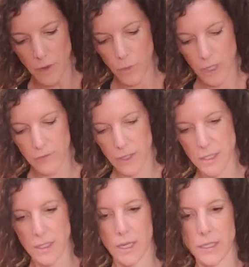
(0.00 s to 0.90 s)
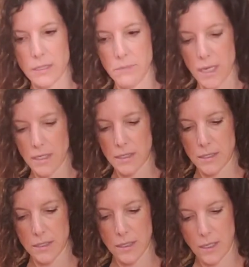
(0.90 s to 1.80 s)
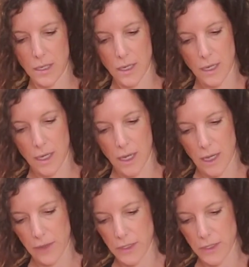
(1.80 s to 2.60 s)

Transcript: We're giving this a nice mix. And